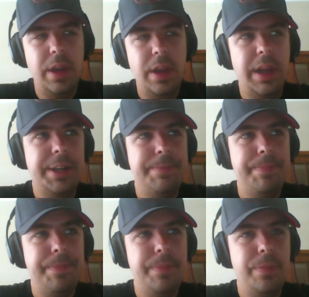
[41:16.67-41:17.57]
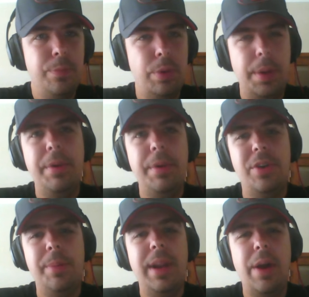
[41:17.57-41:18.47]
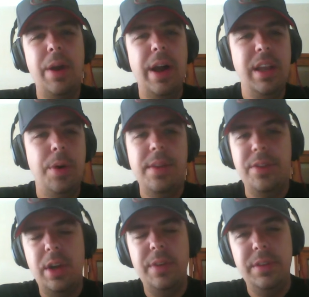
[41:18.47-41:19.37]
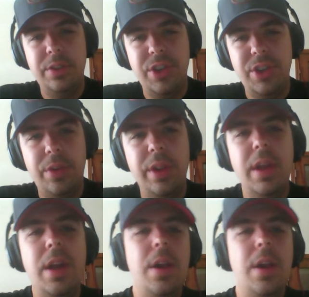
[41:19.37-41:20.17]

will probably determine how high you are in this offense in general.